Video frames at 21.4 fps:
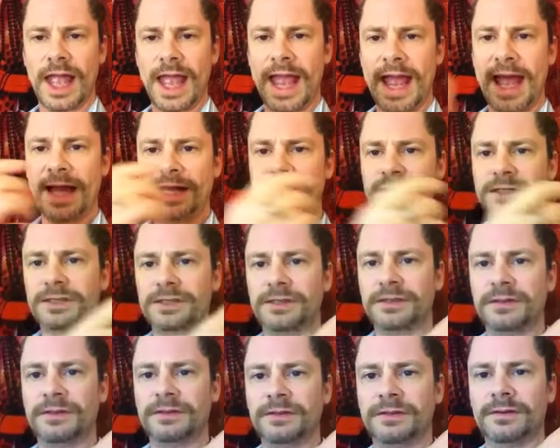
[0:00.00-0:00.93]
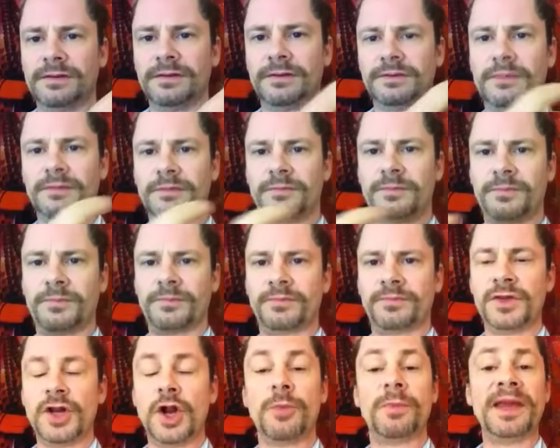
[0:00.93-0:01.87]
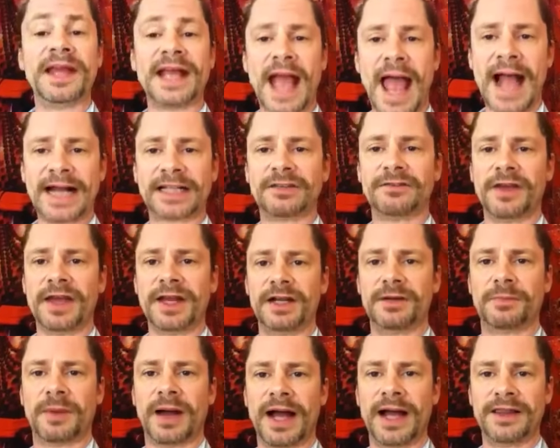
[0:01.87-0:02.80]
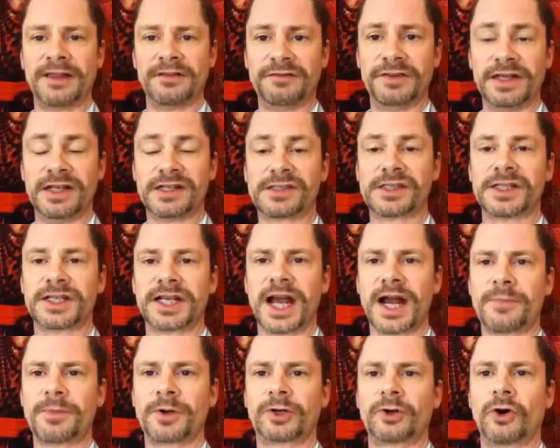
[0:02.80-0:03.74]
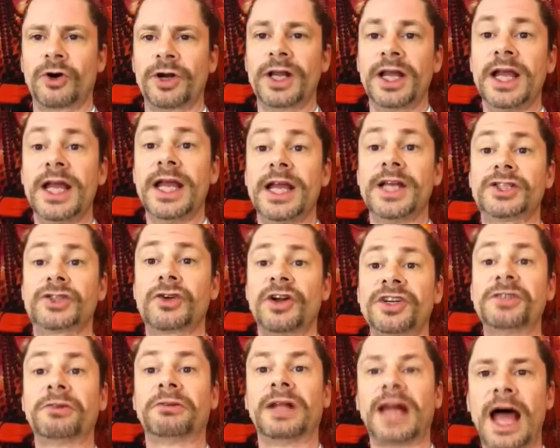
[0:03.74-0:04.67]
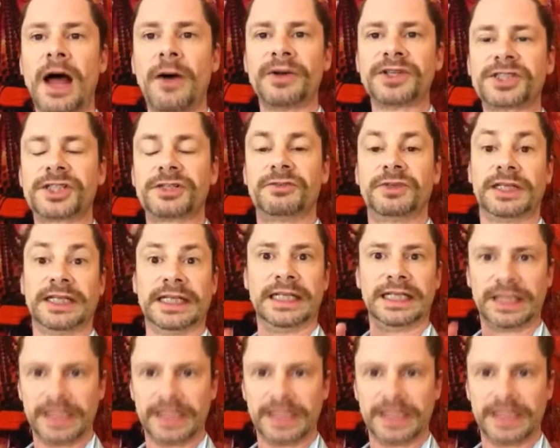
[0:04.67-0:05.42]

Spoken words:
and, being activated by the Venus in Capricorn is going to allow us to really